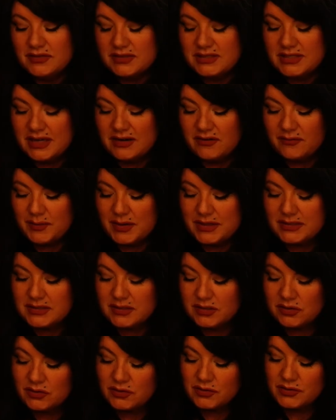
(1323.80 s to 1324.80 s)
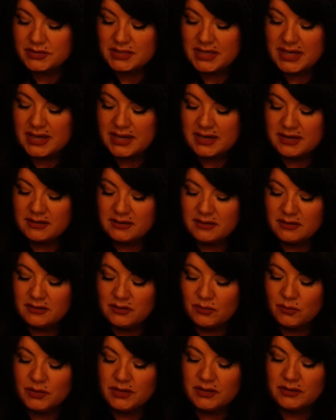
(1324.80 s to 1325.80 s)
the 10 of Pentacles and
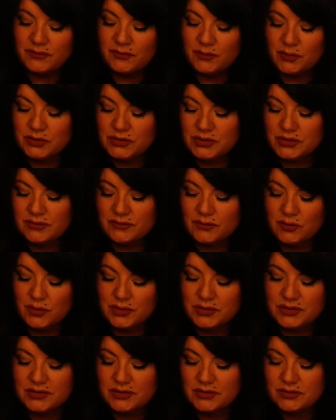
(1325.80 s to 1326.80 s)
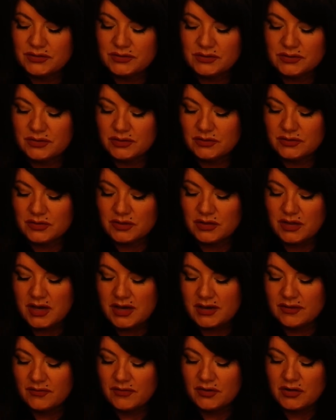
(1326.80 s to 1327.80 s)
the Wheel of Fortune. Of course, there's a
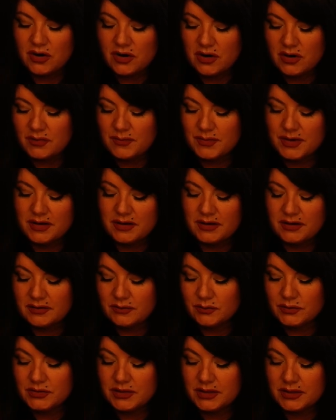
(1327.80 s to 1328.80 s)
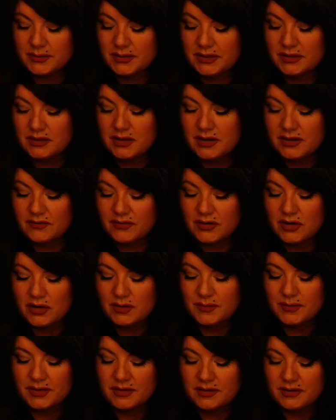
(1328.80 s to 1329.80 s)
lot of karma. We're talking about a lot of
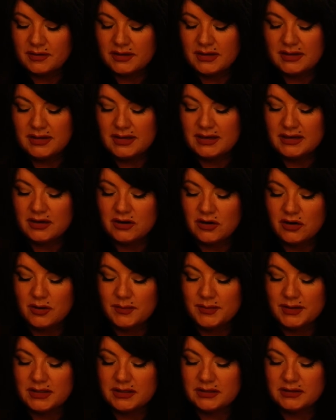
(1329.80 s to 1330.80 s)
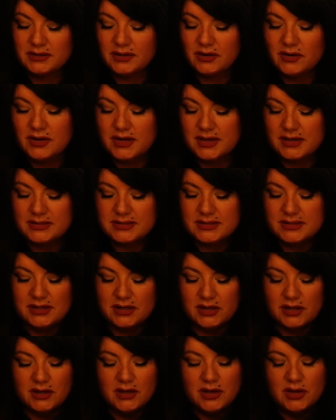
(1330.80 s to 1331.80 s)
karma and karmic clearings
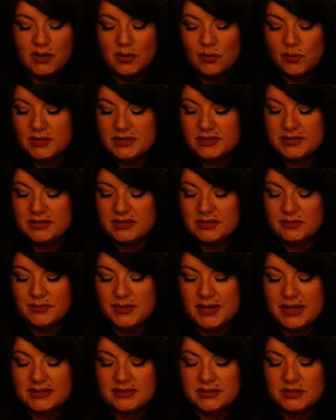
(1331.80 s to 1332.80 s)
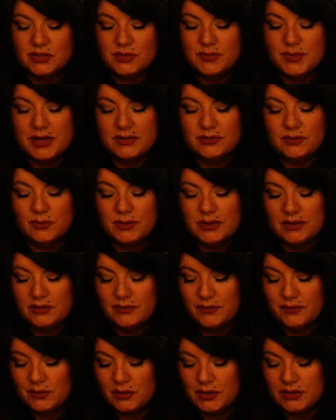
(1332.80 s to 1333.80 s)
here. What's this message about the Wheel
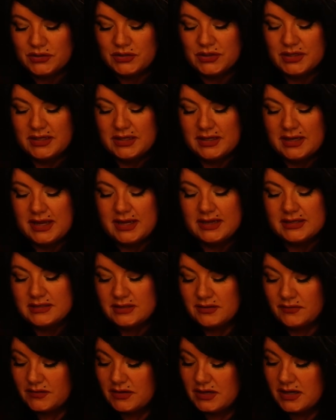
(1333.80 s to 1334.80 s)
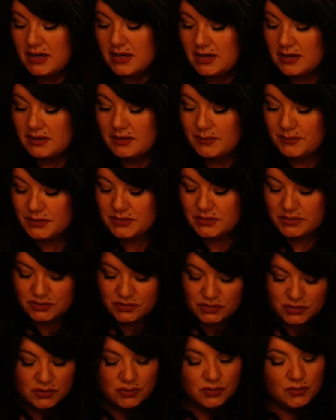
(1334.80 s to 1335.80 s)
of Fortune? Ace of Cups,
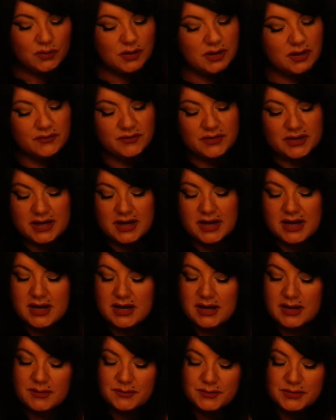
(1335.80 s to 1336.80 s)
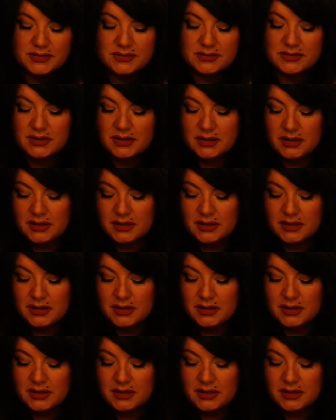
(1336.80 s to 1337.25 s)
2 of Cups,